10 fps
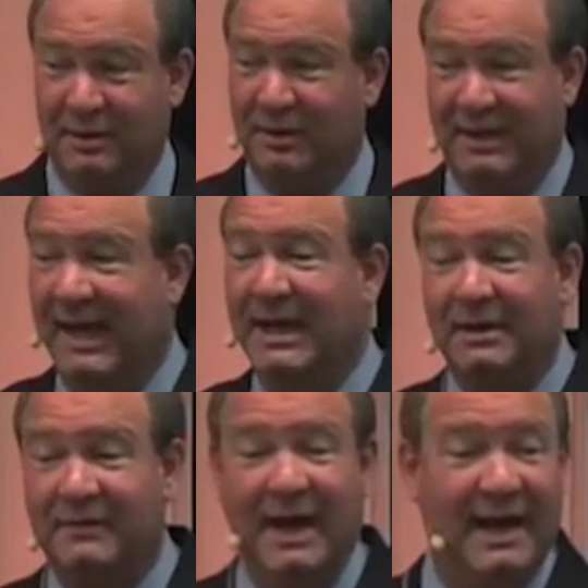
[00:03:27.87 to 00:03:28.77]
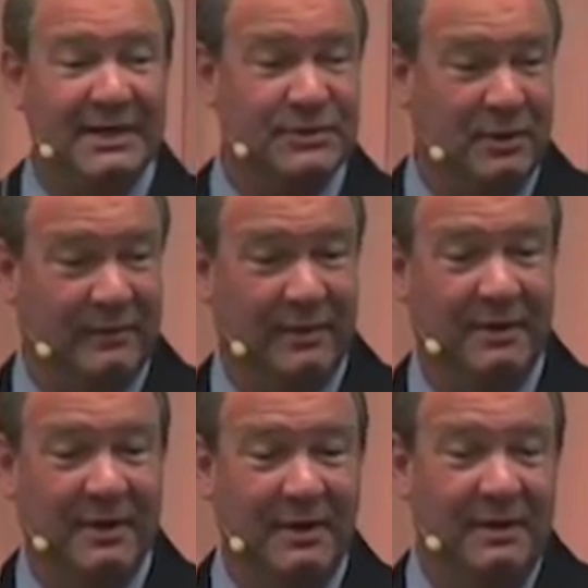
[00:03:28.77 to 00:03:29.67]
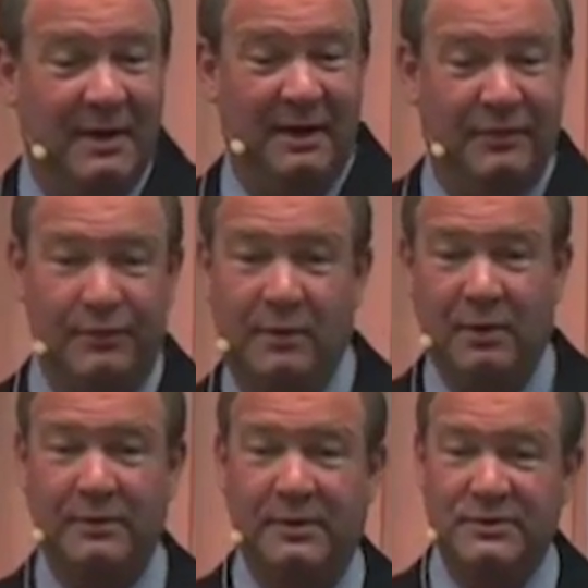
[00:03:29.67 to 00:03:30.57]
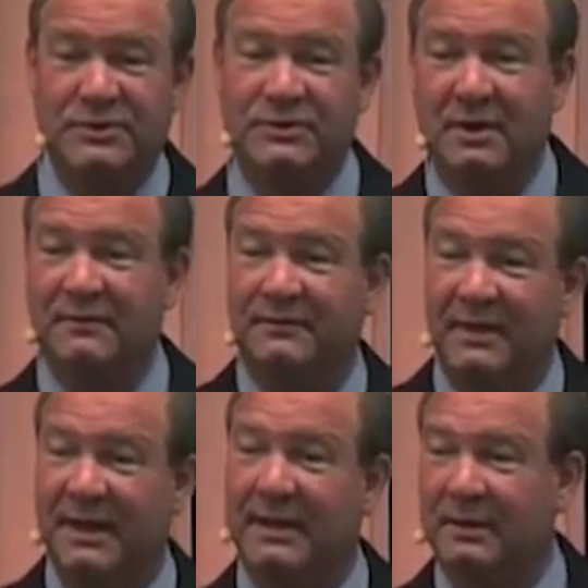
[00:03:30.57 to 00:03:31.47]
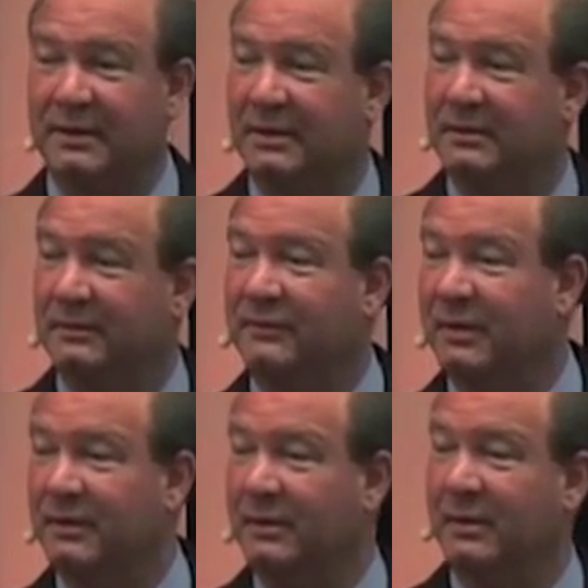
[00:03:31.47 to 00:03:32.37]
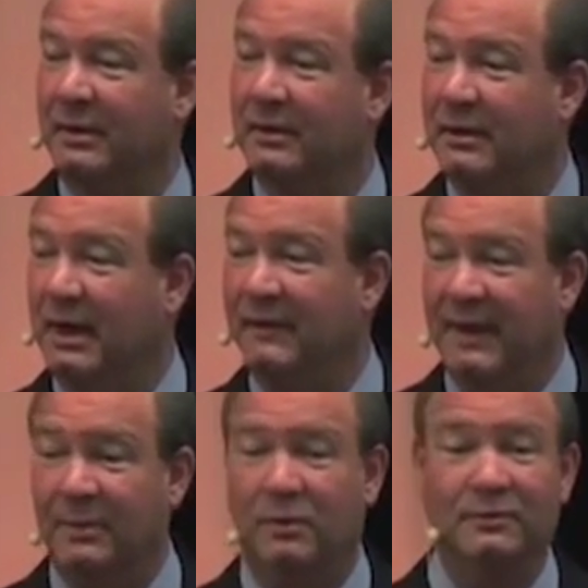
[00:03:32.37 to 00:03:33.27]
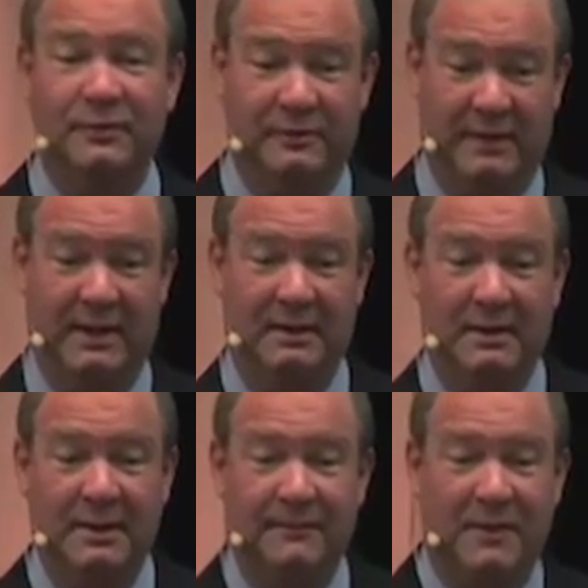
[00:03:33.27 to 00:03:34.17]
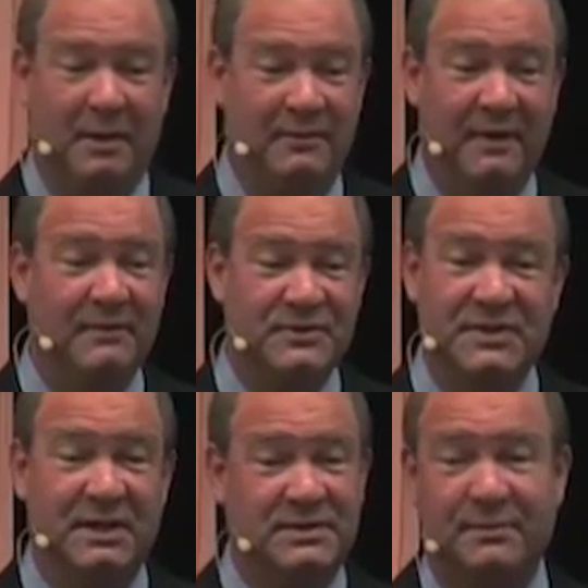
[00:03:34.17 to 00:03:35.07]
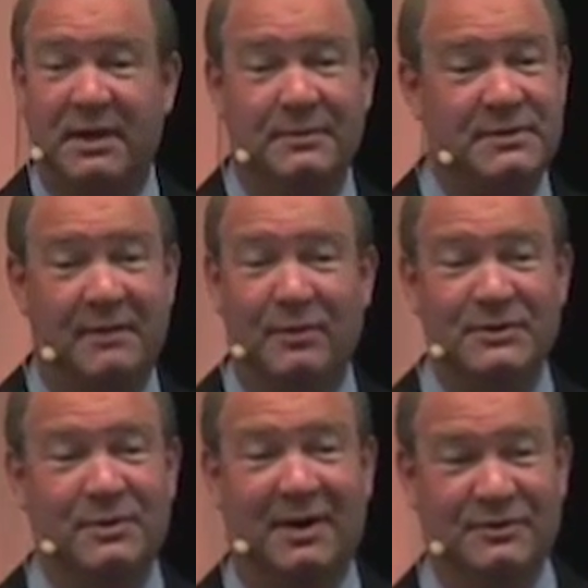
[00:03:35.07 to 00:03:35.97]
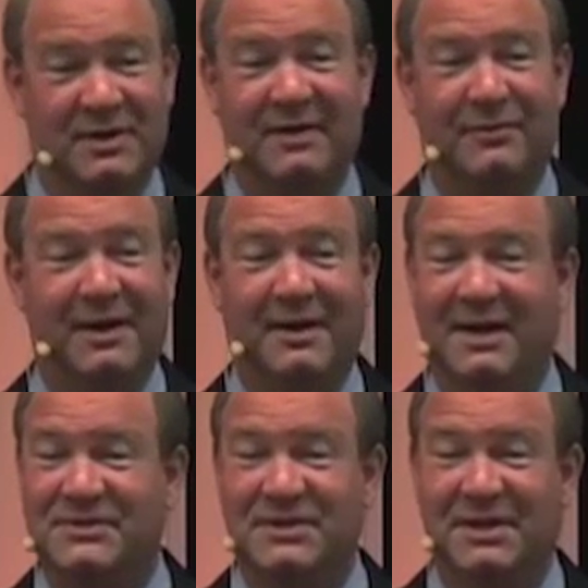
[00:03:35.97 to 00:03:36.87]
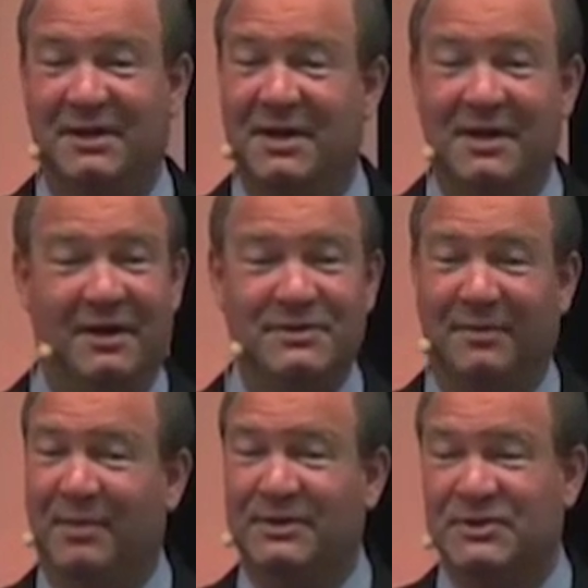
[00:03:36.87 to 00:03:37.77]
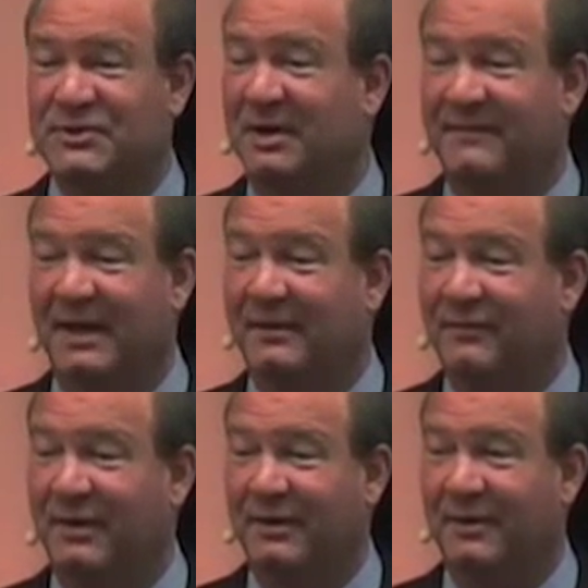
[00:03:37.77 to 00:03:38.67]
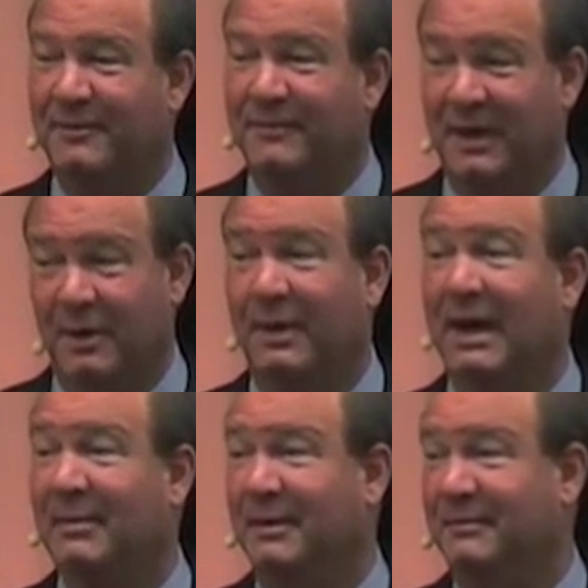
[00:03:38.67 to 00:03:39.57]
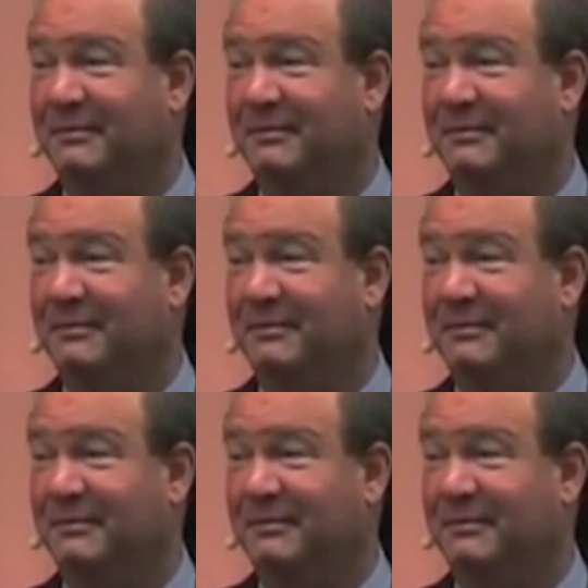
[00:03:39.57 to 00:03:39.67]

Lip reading: gang of guys over and throw your stuff out in the front yard, and they will do that. If you've ever seen, sometimes every once in a while I'll drive around and I see there's a bunch of stuff out in the front yard. I know what happened.